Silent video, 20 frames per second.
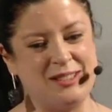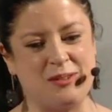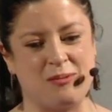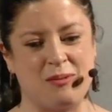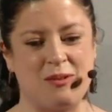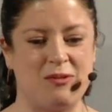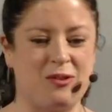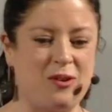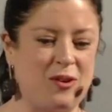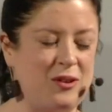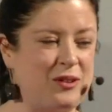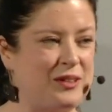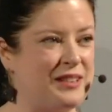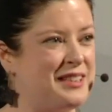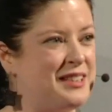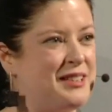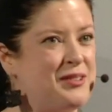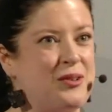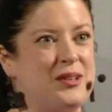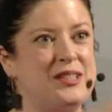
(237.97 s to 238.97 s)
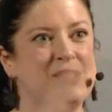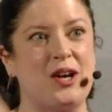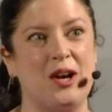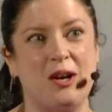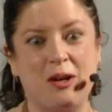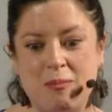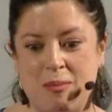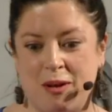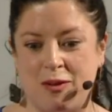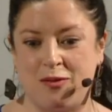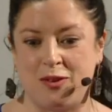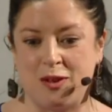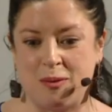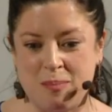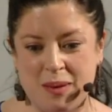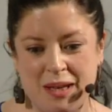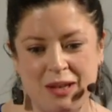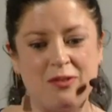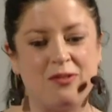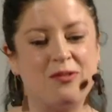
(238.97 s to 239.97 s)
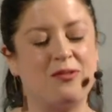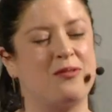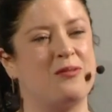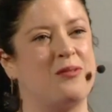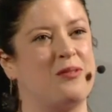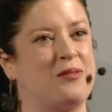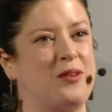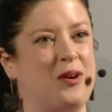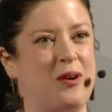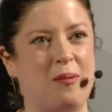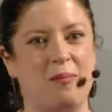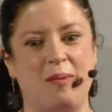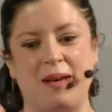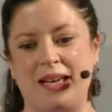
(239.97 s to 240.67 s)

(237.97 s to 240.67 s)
So we've got, you know, a darker bit for the beef, we've got a